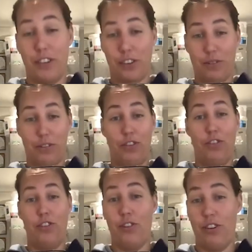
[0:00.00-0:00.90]
with going to
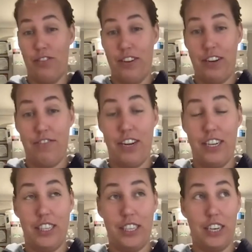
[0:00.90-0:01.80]
the toilet when it
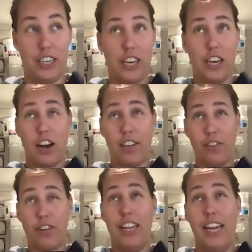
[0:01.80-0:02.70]
rains. Like, I
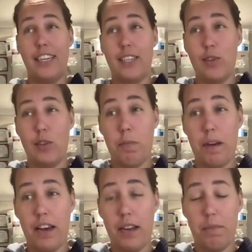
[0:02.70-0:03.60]
thought Lennox was
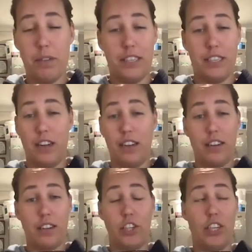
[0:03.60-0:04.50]
bad, but
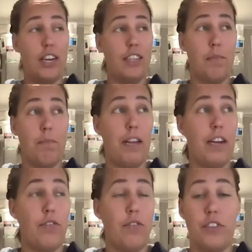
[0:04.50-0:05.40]
Zelda, she has a
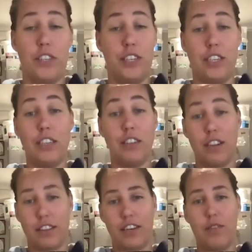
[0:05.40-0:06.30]
bladder of steel.
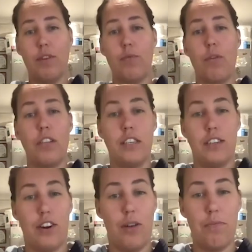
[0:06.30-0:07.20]
I think we once
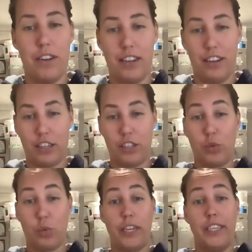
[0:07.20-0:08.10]
timed it at like
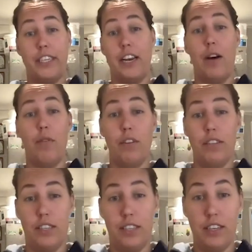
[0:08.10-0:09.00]
20
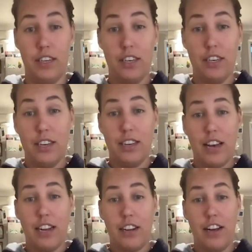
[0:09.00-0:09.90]
hours.
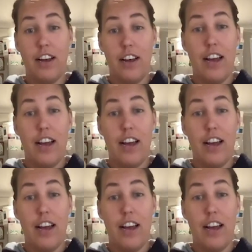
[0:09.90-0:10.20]
And I